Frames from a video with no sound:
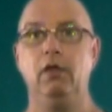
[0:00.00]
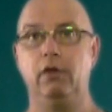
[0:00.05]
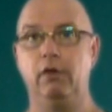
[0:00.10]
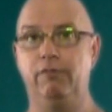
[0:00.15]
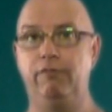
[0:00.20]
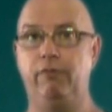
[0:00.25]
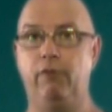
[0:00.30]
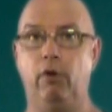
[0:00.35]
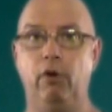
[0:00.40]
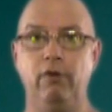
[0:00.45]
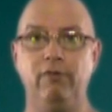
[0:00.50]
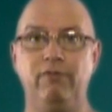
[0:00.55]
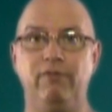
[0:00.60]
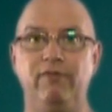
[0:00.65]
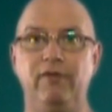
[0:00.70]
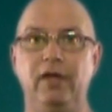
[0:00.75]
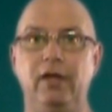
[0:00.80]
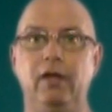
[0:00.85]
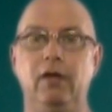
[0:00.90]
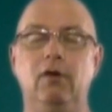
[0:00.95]
The fourth
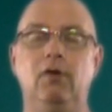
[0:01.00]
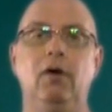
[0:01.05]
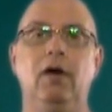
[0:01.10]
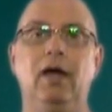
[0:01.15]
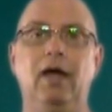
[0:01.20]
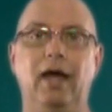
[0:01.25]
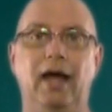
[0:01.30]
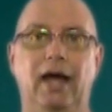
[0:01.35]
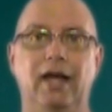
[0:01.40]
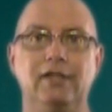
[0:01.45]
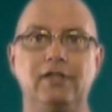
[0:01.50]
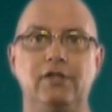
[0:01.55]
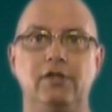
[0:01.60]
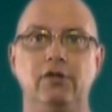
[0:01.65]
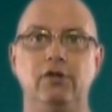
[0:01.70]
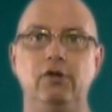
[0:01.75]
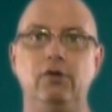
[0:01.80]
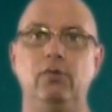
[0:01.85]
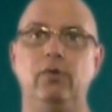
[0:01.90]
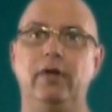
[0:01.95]
video has to
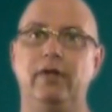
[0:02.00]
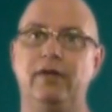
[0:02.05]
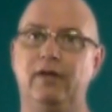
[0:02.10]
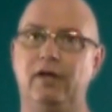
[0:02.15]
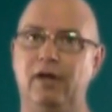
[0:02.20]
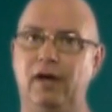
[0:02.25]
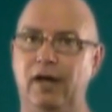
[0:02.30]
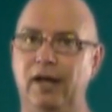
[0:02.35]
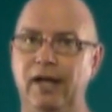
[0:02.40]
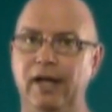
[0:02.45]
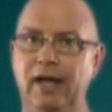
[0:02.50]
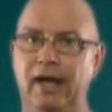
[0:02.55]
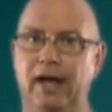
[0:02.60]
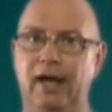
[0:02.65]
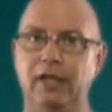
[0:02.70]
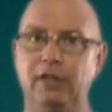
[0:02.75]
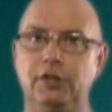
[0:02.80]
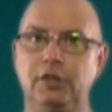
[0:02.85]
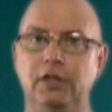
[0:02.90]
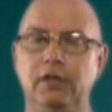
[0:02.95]
do with cutting
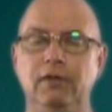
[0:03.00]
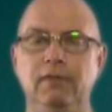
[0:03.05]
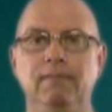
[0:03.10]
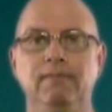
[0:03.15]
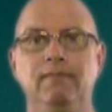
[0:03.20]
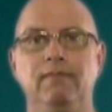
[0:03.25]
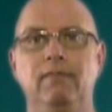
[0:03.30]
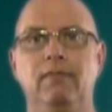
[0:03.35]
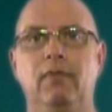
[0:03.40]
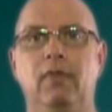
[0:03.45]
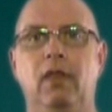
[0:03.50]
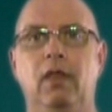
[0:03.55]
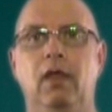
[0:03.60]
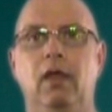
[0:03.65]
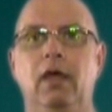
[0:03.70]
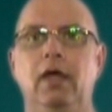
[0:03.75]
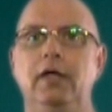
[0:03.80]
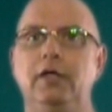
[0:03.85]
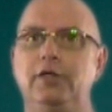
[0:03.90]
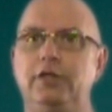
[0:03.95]
action,
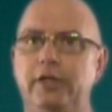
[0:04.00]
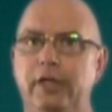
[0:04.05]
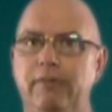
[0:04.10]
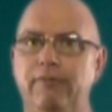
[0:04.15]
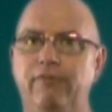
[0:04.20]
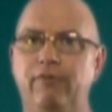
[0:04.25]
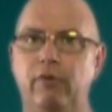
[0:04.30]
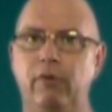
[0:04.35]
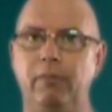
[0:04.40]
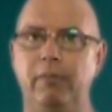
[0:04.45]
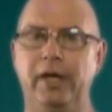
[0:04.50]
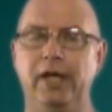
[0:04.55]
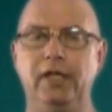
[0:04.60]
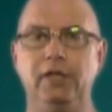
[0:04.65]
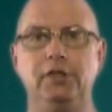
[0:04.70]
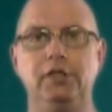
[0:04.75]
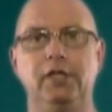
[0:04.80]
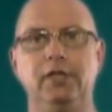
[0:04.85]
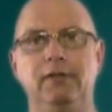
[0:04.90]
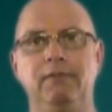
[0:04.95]
chip
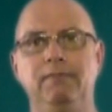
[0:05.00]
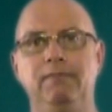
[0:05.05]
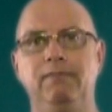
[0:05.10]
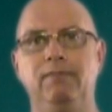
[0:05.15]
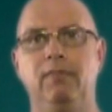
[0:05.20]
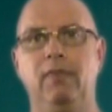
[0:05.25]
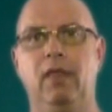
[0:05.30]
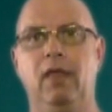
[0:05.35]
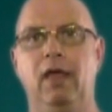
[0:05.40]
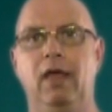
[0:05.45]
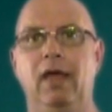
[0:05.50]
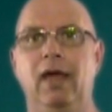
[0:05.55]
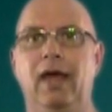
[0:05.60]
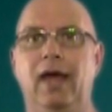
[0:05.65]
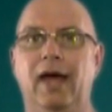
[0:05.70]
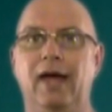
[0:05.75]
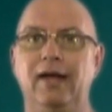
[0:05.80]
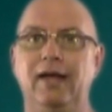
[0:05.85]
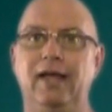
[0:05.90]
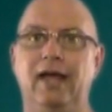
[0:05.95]
formation,
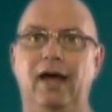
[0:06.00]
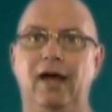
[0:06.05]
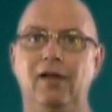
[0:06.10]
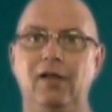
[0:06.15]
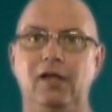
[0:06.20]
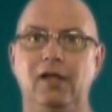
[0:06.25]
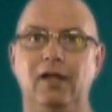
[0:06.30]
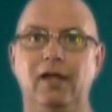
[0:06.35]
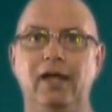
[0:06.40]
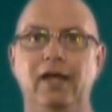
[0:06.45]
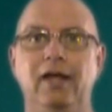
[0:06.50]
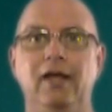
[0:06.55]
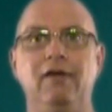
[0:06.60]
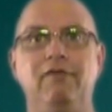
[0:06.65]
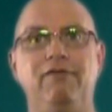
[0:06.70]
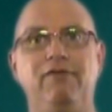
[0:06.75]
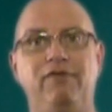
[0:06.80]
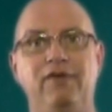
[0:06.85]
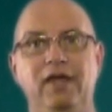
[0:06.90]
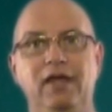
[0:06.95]
and calculating
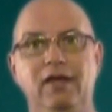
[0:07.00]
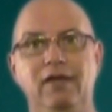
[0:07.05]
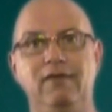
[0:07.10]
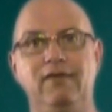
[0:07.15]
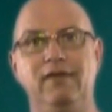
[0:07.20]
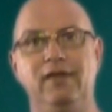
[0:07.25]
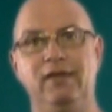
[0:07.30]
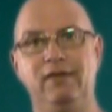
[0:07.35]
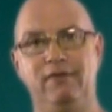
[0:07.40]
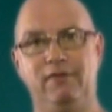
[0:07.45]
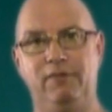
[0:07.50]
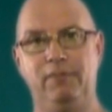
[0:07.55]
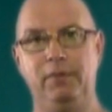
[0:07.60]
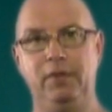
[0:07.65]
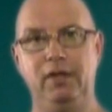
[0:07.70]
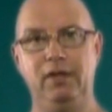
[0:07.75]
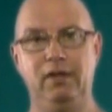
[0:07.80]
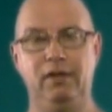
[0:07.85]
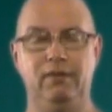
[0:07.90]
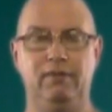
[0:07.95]
feeds and
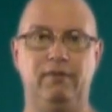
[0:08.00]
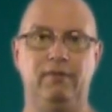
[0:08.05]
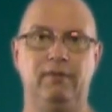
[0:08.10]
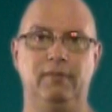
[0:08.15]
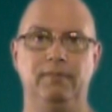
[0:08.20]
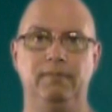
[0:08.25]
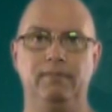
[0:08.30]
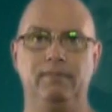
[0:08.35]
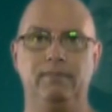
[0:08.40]
speeds.